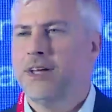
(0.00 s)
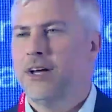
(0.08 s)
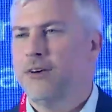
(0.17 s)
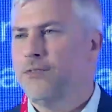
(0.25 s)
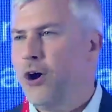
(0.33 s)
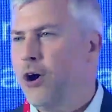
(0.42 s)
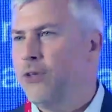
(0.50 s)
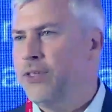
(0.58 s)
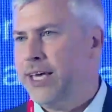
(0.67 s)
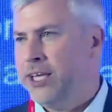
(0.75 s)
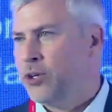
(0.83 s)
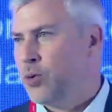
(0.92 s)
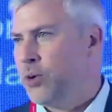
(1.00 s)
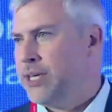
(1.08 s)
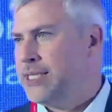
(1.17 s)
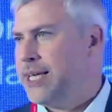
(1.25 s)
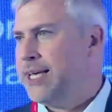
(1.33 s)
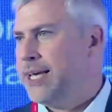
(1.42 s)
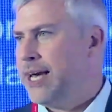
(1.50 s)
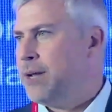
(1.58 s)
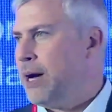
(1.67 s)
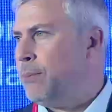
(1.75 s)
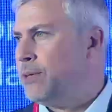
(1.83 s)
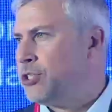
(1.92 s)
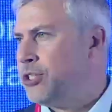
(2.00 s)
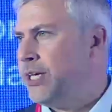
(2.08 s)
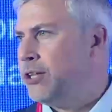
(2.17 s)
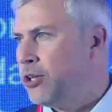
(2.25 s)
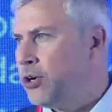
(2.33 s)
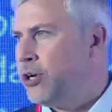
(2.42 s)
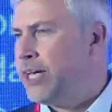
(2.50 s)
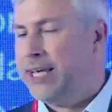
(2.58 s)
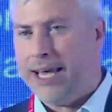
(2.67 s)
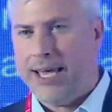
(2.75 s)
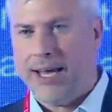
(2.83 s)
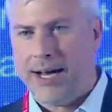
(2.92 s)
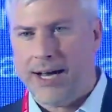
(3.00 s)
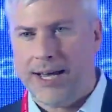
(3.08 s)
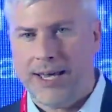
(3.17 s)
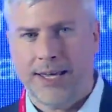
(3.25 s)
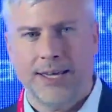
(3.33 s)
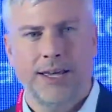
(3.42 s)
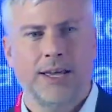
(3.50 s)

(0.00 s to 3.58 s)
of all the inquiries they get about machine learning and AI